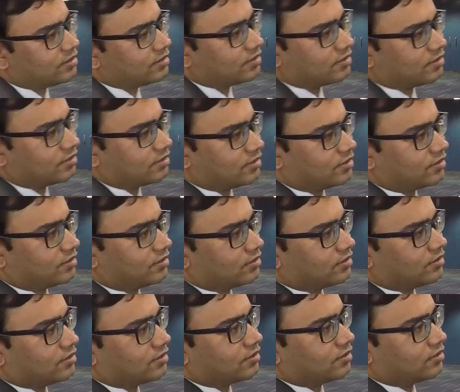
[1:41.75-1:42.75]

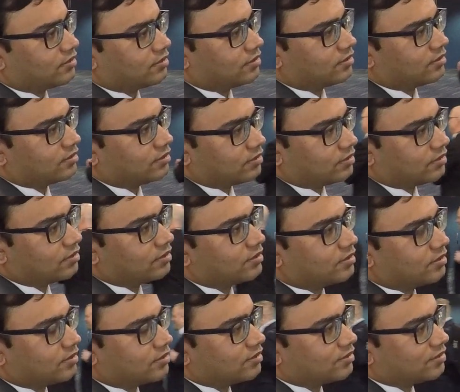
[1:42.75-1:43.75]

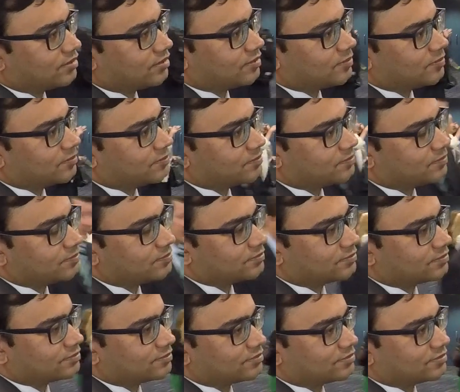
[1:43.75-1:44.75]

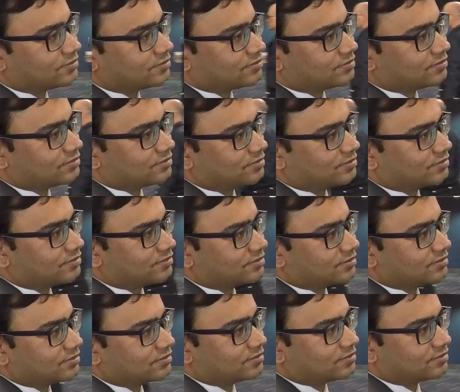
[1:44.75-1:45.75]

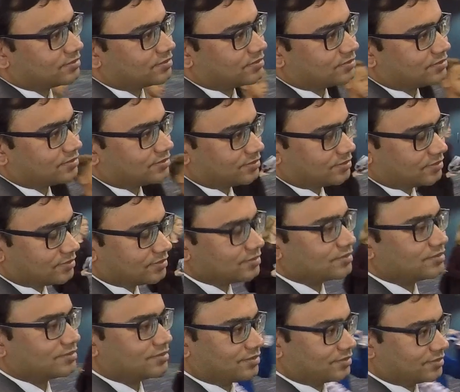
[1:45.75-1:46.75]

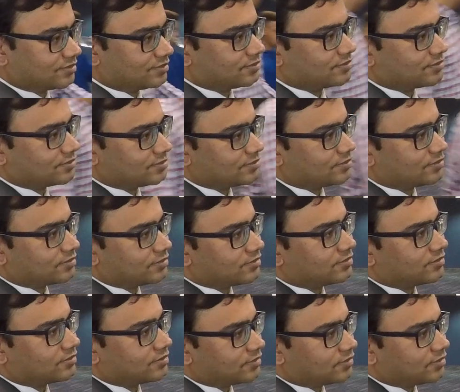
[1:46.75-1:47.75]

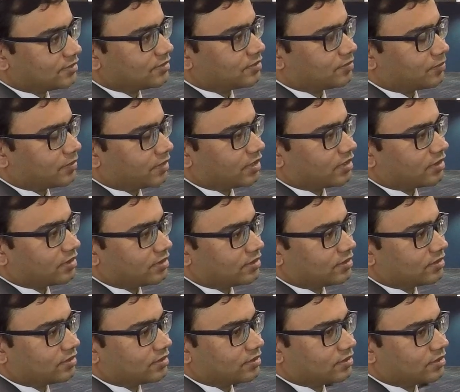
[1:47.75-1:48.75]

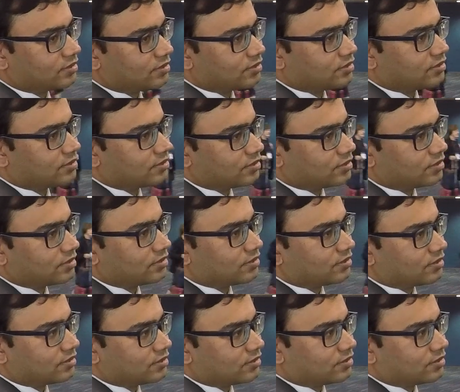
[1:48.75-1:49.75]
No words are spoken by the person on screen.